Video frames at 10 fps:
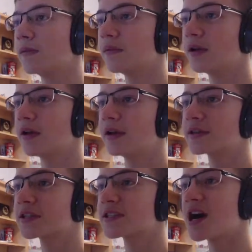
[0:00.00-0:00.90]

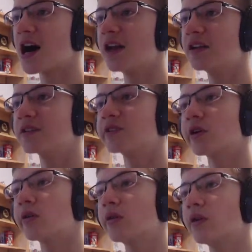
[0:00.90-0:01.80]
It does not.
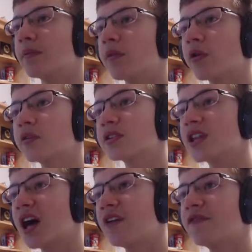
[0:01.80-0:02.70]
So, portal does
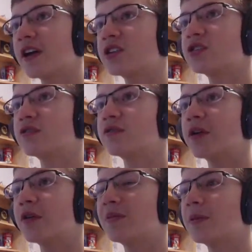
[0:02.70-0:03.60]
not affect your
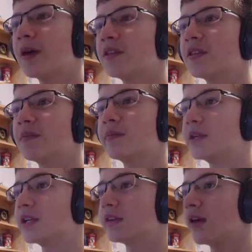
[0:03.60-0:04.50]
forward momentum,
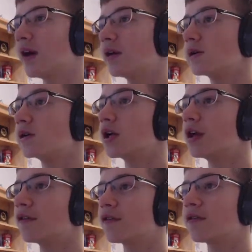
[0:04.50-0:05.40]
meaning that
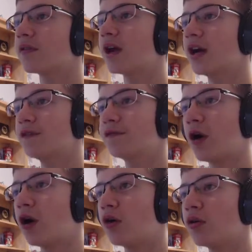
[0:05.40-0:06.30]
if I
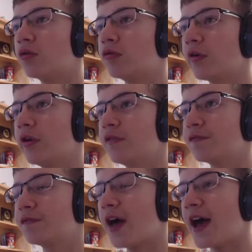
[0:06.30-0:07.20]
fall really
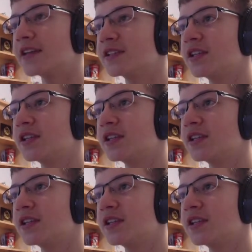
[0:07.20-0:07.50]
fast